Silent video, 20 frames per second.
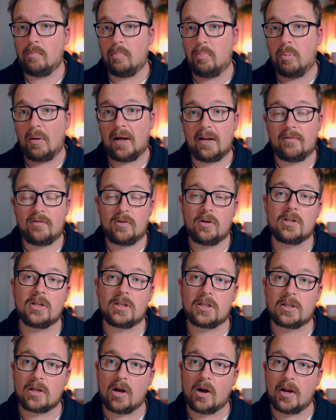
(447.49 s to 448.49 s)
but if you're
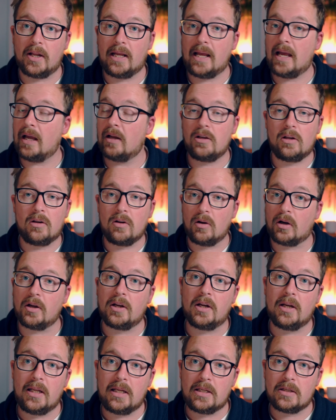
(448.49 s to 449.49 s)
just starting out, you're not
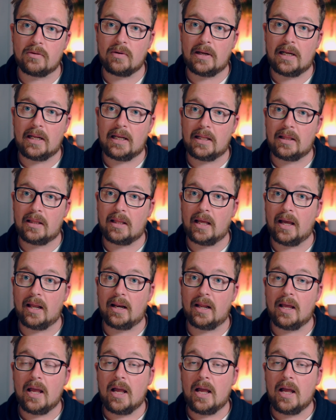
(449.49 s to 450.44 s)
going to need to really hit that.